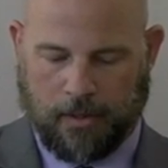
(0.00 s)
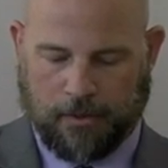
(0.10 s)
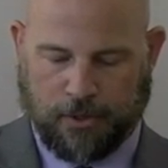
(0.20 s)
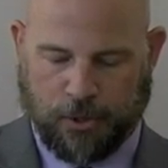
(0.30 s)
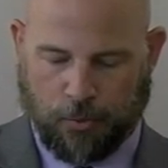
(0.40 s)

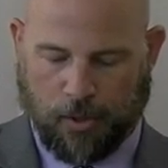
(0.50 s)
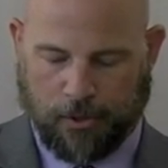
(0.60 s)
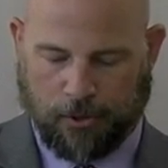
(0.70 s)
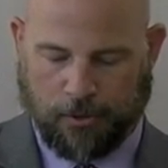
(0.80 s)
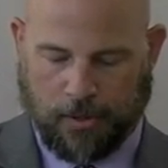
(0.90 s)
the
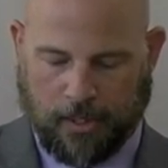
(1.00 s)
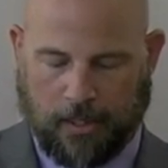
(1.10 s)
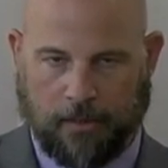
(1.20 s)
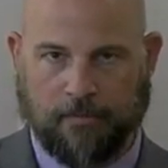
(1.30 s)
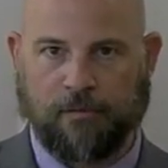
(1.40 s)

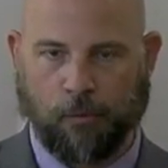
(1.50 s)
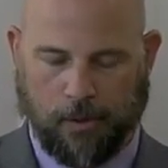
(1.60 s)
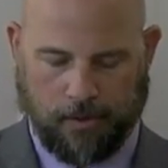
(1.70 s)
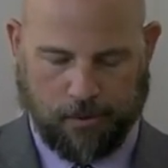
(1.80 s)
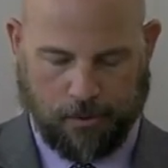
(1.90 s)

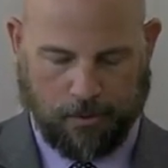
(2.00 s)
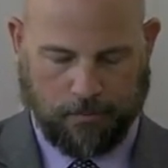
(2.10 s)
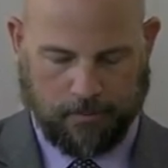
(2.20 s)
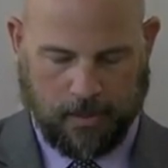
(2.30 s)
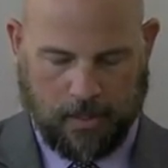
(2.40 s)
243rd,
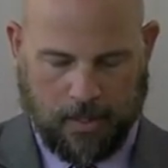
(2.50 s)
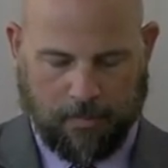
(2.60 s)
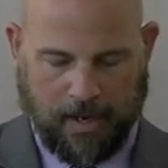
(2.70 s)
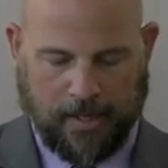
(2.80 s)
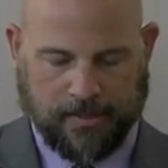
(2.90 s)

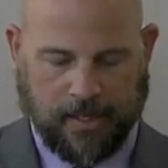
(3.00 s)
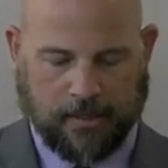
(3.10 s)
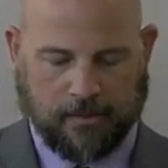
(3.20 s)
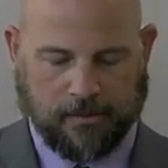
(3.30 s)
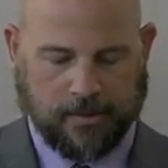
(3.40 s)
by His
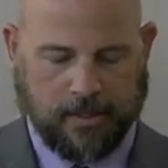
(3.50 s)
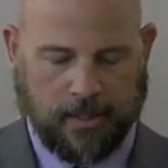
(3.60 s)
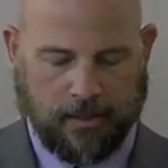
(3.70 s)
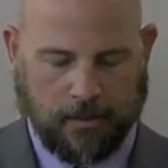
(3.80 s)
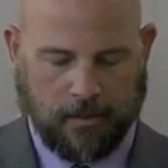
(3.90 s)

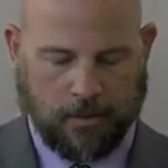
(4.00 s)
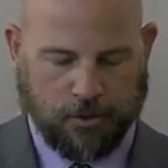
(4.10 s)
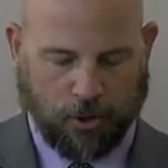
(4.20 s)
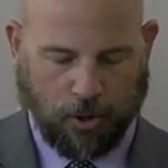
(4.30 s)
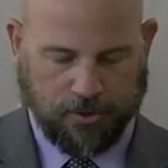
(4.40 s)
Excellency
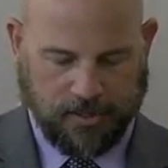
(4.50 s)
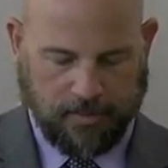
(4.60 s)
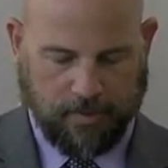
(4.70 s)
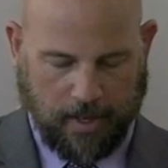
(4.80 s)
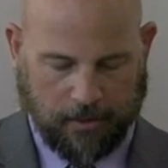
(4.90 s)
Charles D.
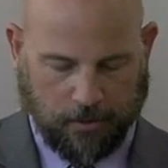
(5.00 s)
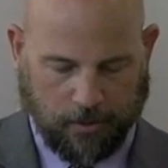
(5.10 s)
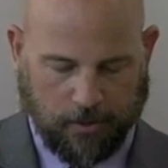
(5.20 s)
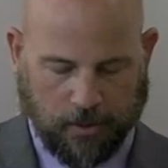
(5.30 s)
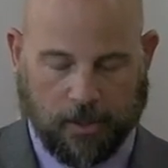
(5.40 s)

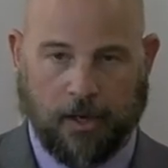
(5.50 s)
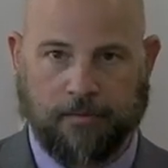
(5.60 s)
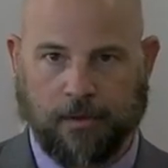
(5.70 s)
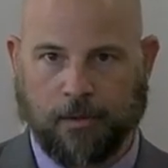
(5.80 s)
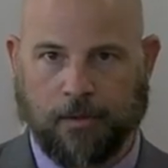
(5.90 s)
Baker,
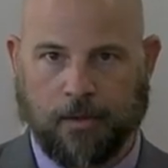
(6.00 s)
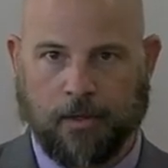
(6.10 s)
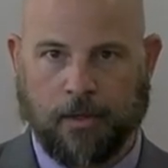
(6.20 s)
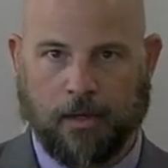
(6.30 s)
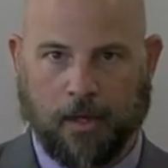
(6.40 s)
Governor
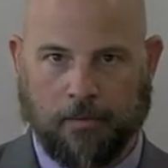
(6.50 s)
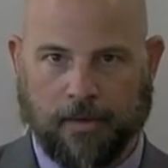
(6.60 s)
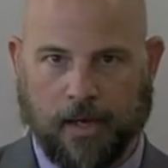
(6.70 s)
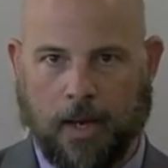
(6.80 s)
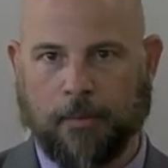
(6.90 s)
of
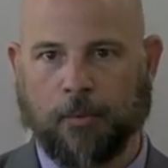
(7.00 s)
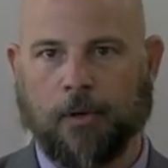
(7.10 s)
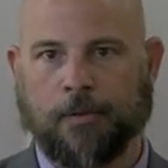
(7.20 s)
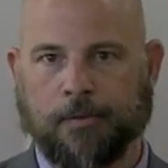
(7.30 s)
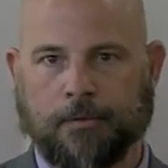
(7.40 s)
the
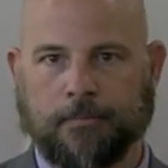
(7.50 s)
Commonwealth.